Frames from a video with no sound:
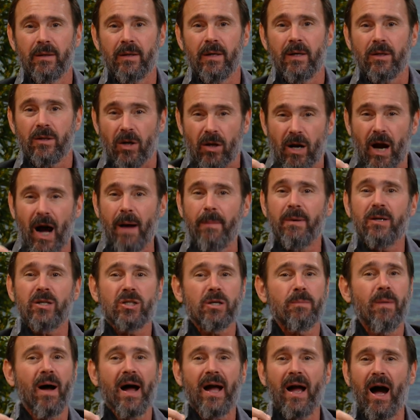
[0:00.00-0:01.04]
to come into
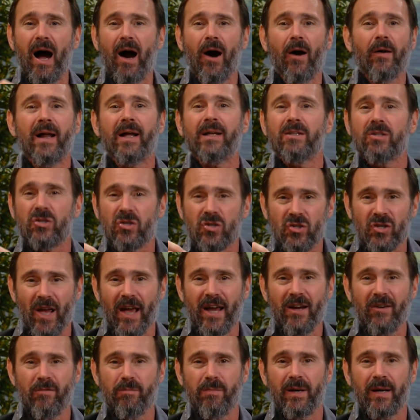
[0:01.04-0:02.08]
my heart and
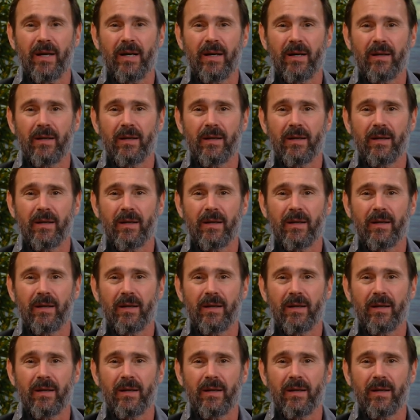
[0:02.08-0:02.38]
save me.